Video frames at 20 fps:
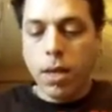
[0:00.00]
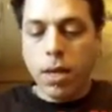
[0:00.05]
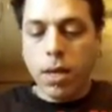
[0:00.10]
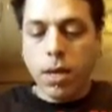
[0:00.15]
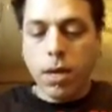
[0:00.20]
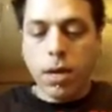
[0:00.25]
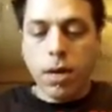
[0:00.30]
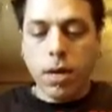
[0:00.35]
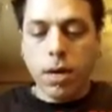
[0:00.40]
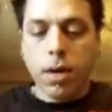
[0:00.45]

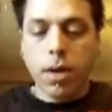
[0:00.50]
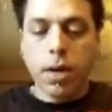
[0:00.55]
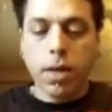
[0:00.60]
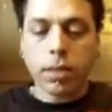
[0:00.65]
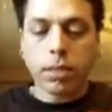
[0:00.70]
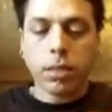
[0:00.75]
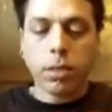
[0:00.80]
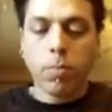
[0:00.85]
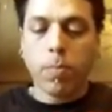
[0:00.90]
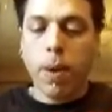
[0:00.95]
Alright,
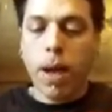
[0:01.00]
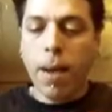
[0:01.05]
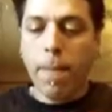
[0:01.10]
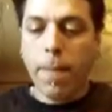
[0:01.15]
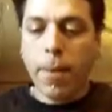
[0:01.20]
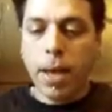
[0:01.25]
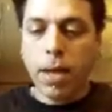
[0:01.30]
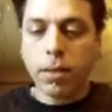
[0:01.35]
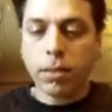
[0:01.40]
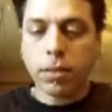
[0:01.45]
next little pop
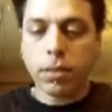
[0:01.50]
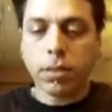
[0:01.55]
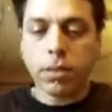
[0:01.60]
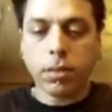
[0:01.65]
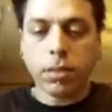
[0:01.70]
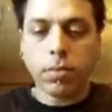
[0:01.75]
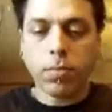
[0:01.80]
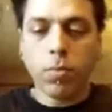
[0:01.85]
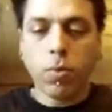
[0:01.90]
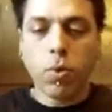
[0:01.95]

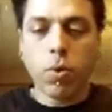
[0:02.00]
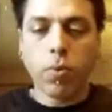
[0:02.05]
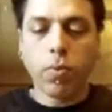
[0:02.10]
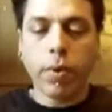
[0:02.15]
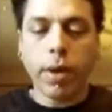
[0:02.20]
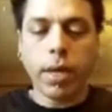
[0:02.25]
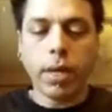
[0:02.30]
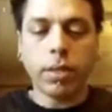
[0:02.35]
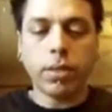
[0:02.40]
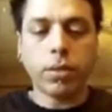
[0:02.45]
outs, more
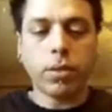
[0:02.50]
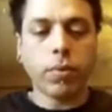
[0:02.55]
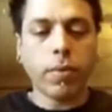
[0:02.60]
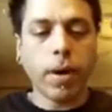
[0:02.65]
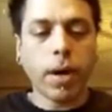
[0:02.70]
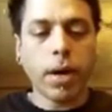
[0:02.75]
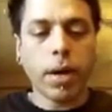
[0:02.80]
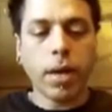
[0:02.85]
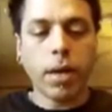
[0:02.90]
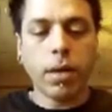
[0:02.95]
raised
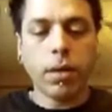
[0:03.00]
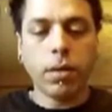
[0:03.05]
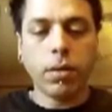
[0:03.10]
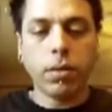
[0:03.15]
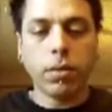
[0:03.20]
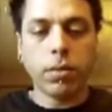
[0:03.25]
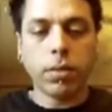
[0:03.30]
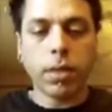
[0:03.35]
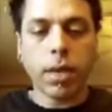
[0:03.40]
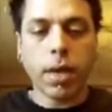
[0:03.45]
terrain,
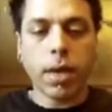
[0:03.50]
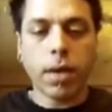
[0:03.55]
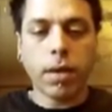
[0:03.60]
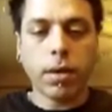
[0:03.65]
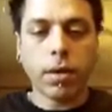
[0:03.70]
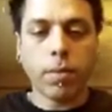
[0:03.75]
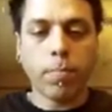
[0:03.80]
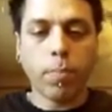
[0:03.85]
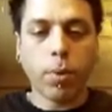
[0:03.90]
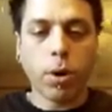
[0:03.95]
hills,
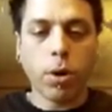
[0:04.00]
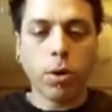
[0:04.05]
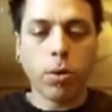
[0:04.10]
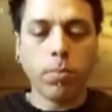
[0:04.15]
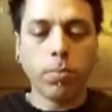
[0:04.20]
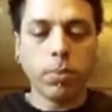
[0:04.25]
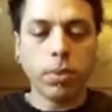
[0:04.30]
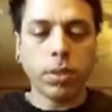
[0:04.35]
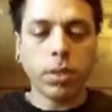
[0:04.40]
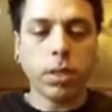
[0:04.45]
and
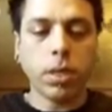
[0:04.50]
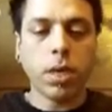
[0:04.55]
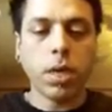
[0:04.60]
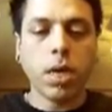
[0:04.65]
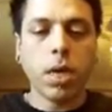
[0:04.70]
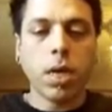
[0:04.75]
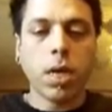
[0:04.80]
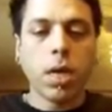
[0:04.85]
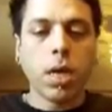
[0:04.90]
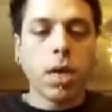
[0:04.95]
berms.
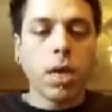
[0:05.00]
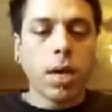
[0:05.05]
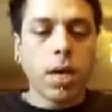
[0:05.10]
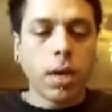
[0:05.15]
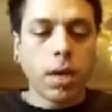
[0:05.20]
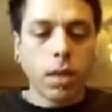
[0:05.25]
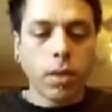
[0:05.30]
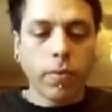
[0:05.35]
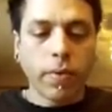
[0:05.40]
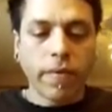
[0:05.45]
And
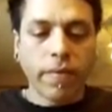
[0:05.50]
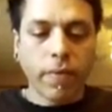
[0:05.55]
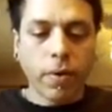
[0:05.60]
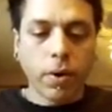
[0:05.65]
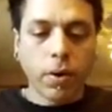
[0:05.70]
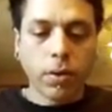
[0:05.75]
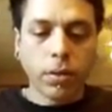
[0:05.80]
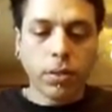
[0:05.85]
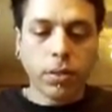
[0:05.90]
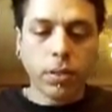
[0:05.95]
on the
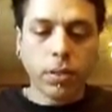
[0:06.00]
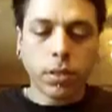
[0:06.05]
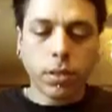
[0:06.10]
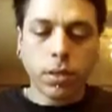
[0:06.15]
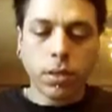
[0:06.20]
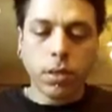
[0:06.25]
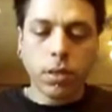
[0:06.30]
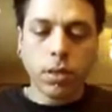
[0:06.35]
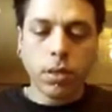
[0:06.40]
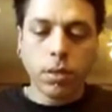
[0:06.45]
reverse,
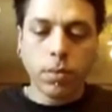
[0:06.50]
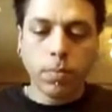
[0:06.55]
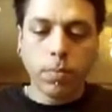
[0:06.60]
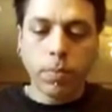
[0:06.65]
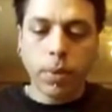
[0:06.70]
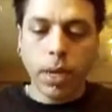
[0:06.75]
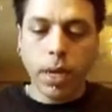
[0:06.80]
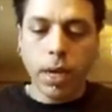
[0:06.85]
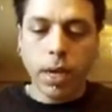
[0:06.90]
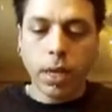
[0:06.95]

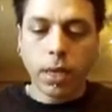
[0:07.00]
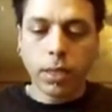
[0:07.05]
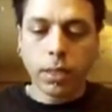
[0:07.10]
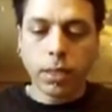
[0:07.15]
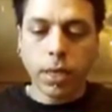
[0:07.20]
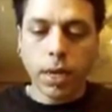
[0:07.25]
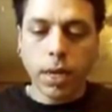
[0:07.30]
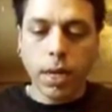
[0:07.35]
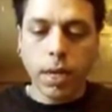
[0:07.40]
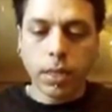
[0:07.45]
beginnings
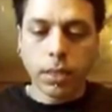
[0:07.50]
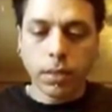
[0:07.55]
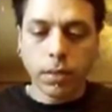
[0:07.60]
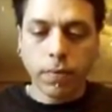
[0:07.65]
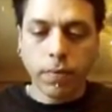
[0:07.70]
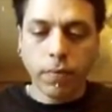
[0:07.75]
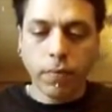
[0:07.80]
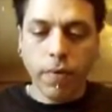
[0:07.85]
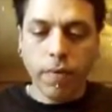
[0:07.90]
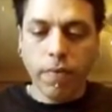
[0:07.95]
and ends of
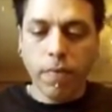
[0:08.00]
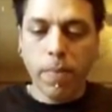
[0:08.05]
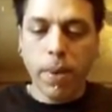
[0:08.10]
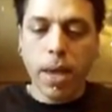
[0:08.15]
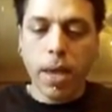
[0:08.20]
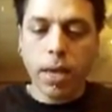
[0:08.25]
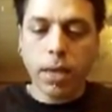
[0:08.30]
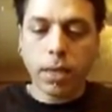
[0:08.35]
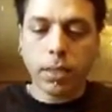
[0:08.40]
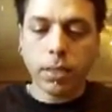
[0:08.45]
the
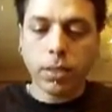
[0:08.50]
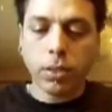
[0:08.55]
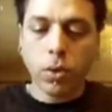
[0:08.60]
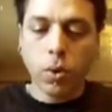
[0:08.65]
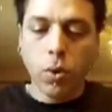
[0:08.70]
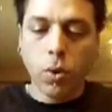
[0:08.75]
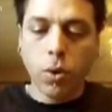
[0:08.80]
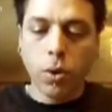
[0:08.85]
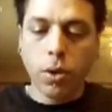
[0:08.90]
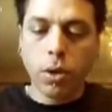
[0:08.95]
riverbanks,
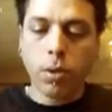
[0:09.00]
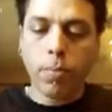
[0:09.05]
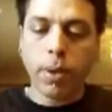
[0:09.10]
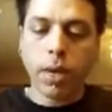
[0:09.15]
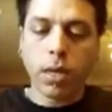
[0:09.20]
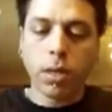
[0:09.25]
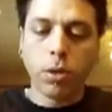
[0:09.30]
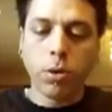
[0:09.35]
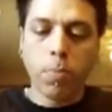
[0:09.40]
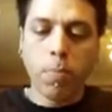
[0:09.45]
or you can make
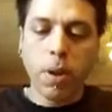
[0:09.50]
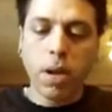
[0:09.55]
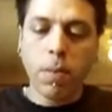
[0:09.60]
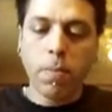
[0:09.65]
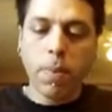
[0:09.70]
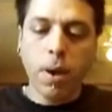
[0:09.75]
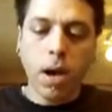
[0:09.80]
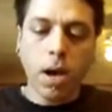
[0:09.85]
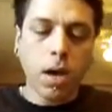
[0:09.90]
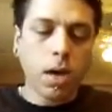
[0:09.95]
a little mini
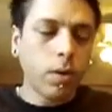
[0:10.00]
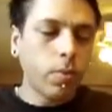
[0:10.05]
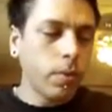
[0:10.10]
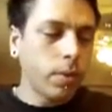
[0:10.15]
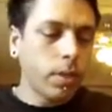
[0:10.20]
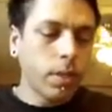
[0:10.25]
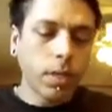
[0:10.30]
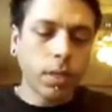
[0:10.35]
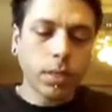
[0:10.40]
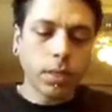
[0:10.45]
pond
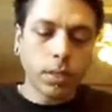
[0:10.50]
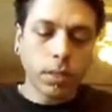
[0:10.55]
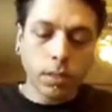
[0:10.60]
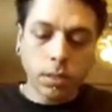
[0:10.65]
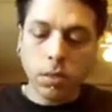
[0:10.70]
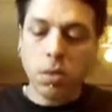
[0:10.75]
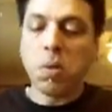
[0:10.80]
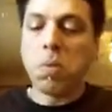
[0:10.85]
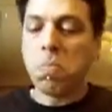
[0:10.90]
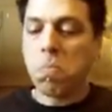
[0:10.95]
with this.
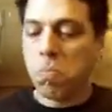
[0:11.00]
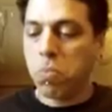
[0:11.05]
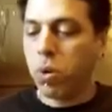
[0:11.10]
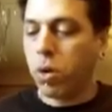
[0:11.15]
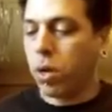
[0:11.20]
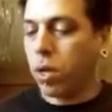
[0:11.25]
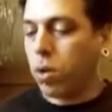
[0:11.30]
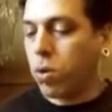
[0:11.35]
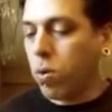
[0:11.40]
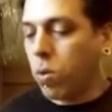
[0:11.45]

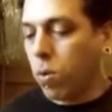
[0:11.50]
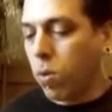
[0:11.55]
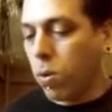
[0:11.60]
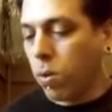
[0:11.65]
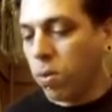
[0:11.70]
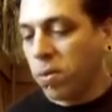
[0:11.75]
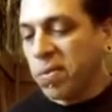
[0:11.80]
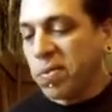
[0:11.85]
Pretty cool.